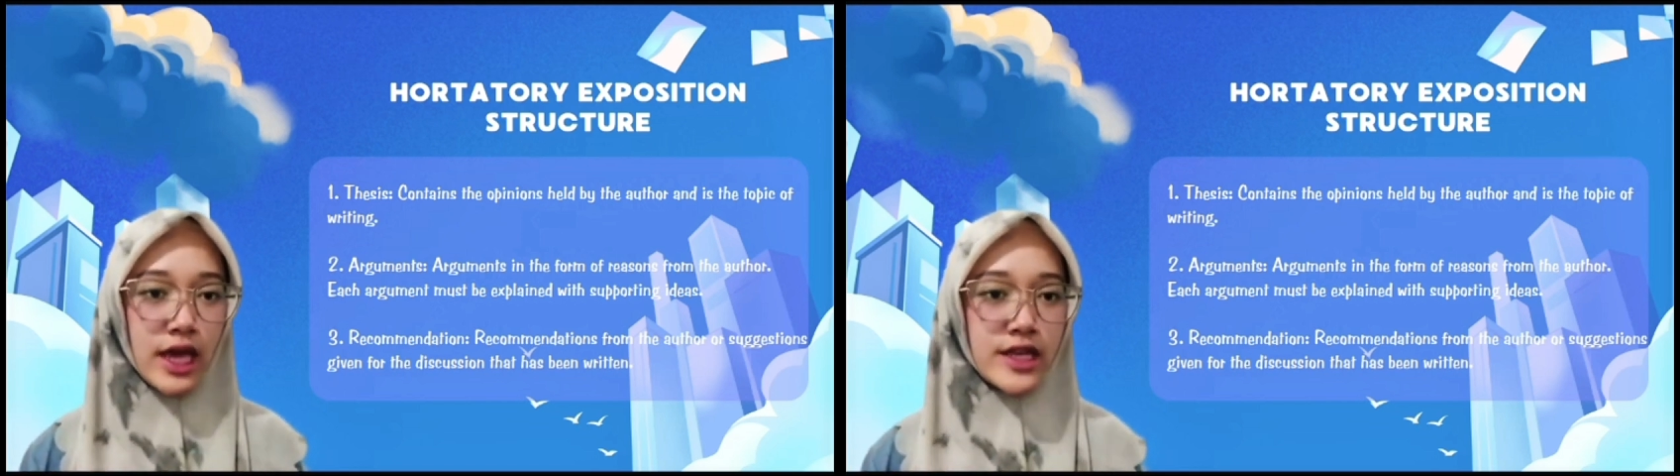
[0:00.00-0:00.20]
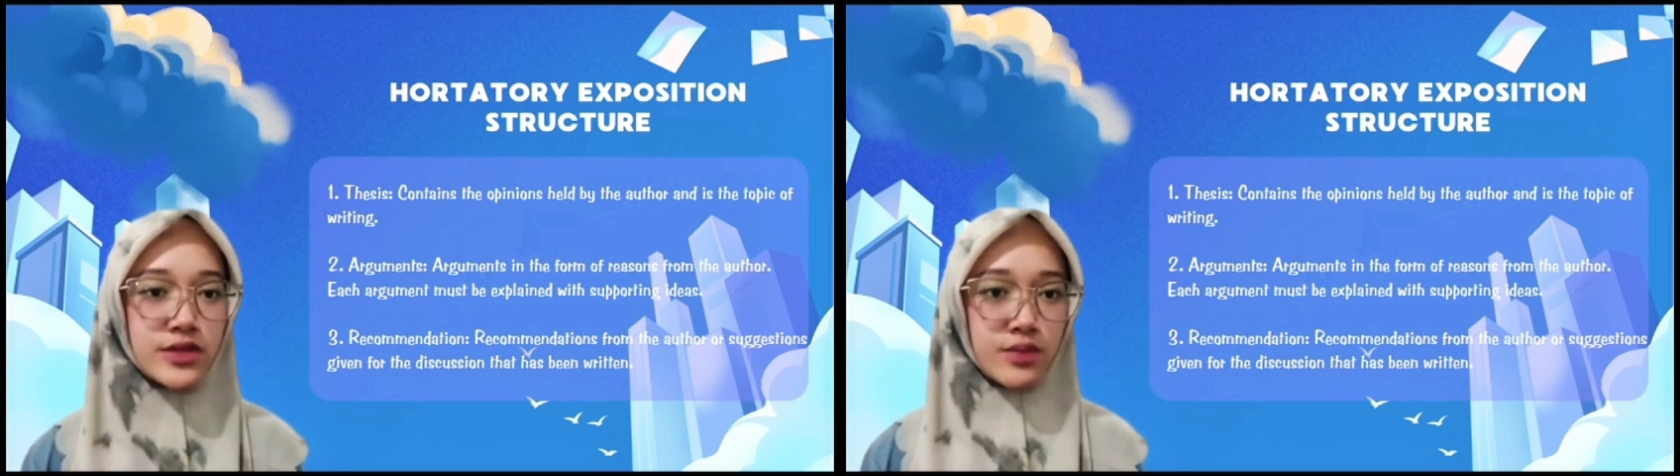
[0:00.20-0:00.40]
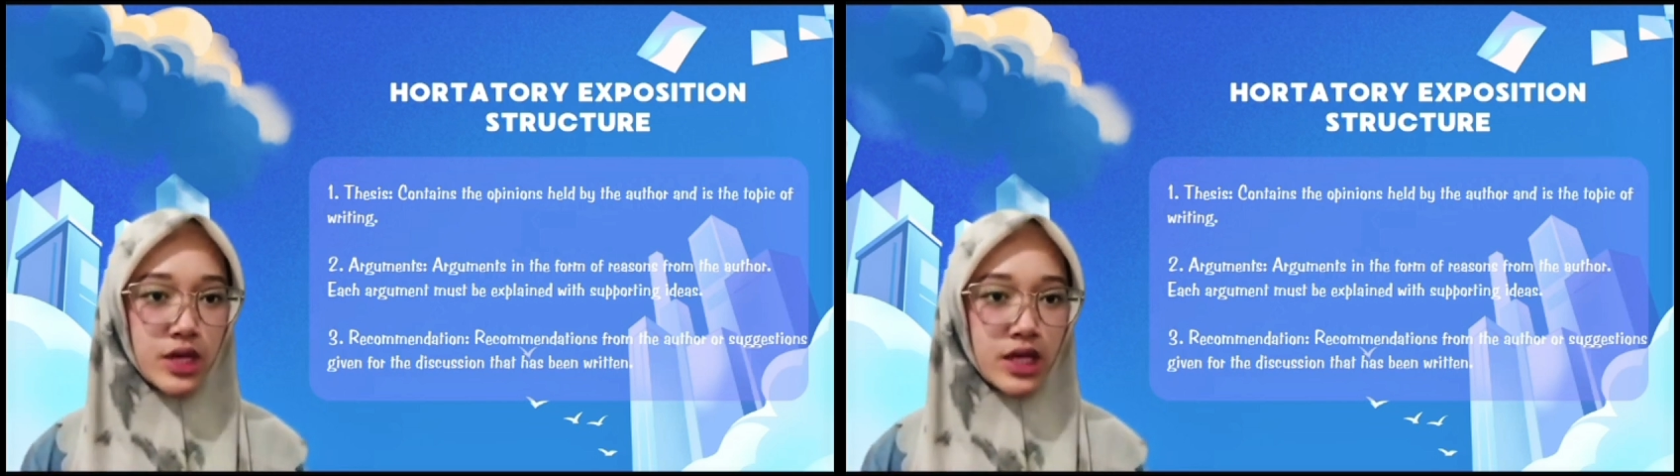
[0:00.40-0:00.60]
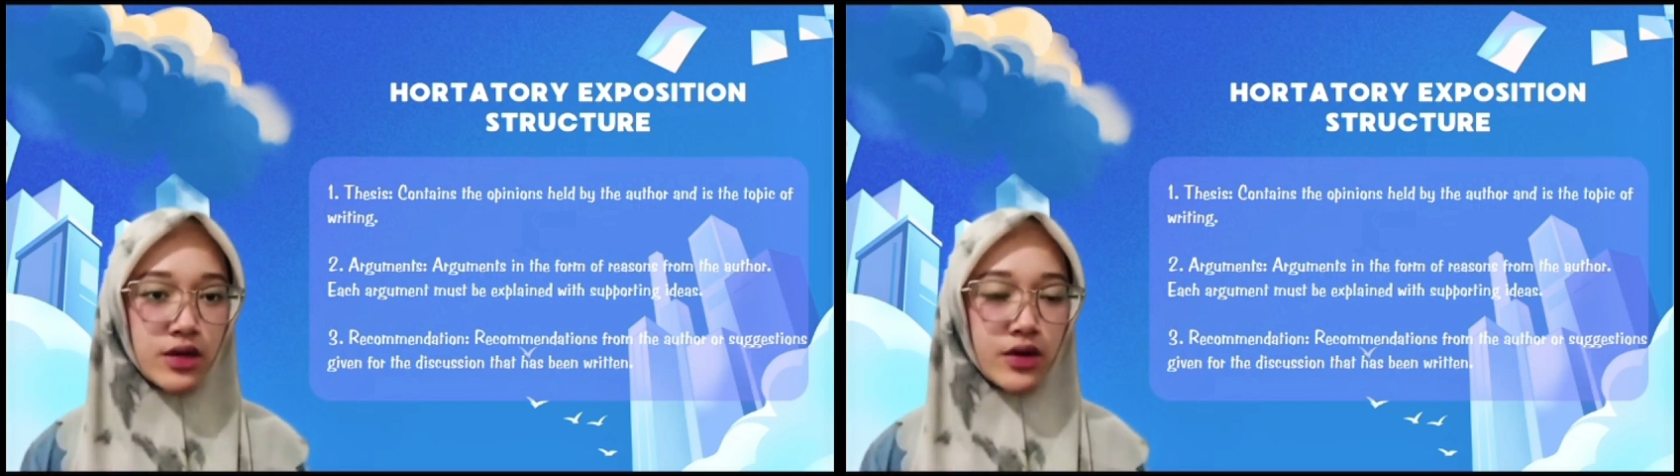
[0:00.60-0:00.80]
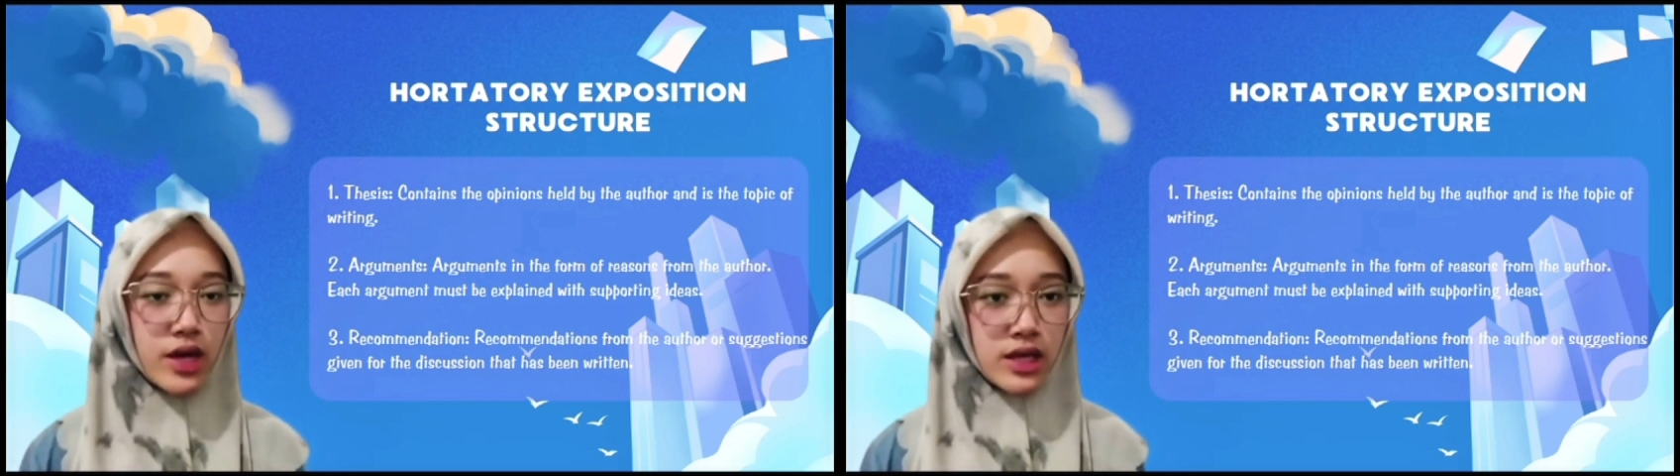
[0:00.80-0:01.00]
has been
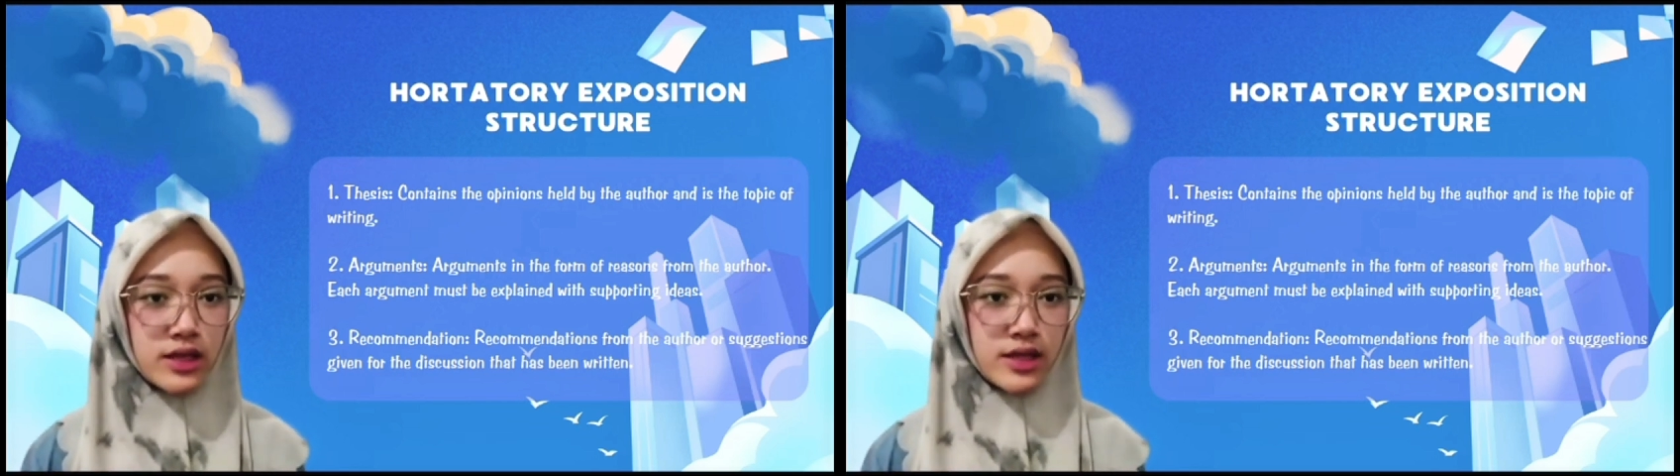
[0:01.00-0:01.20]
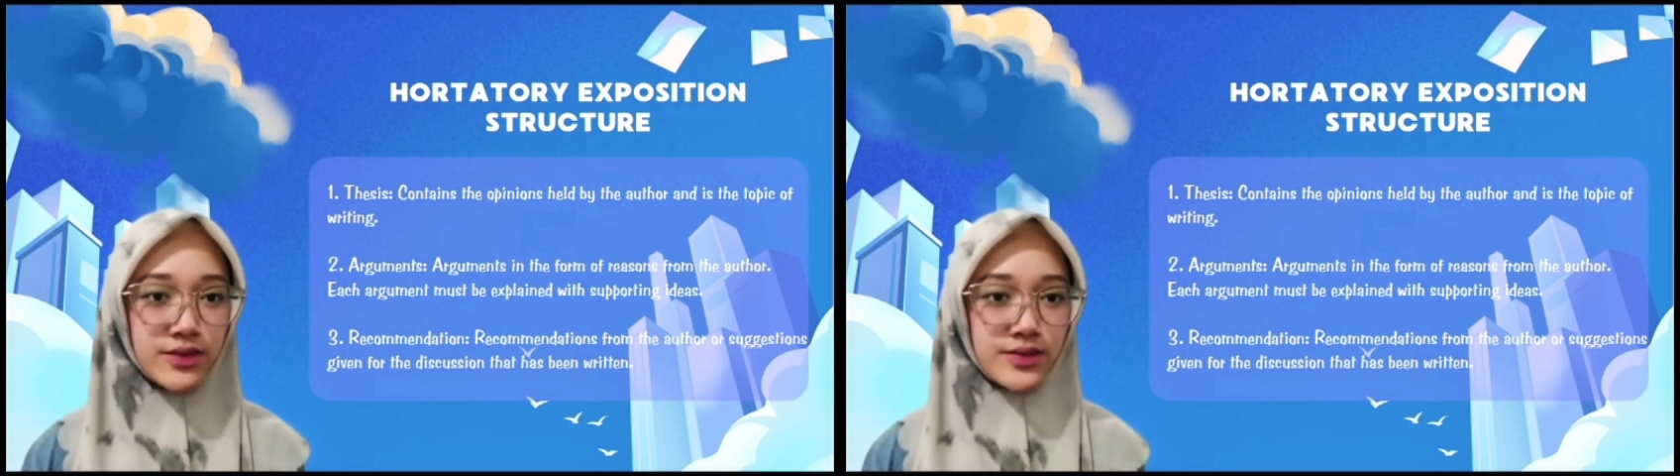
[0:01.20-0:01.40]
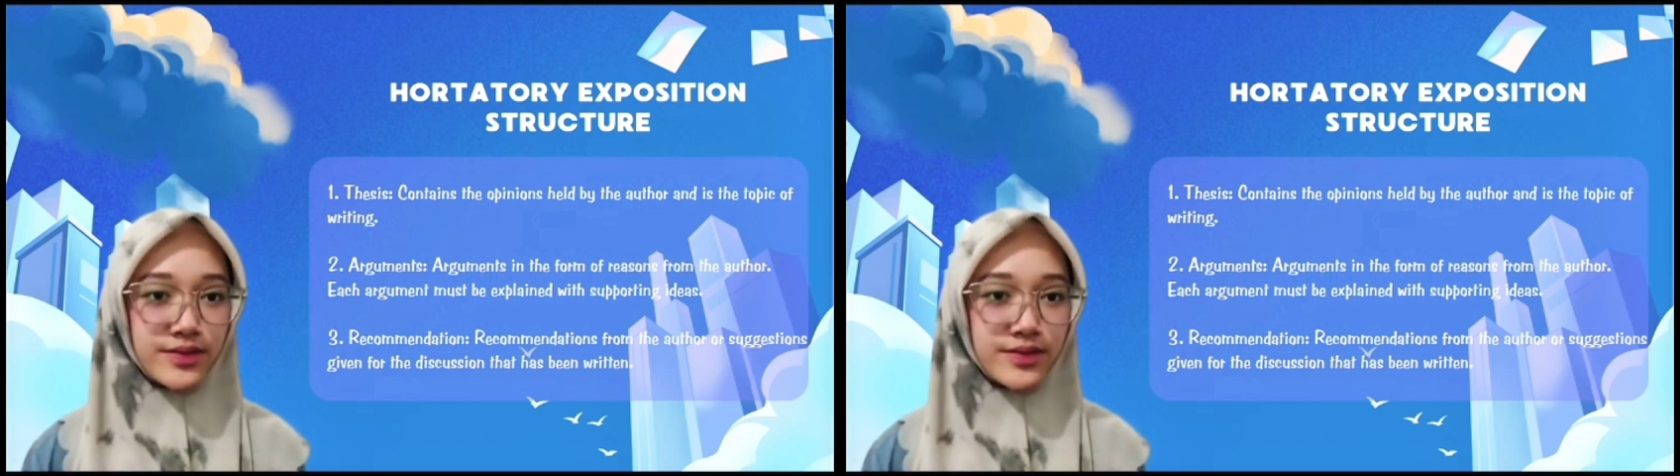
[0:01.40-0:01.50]
written.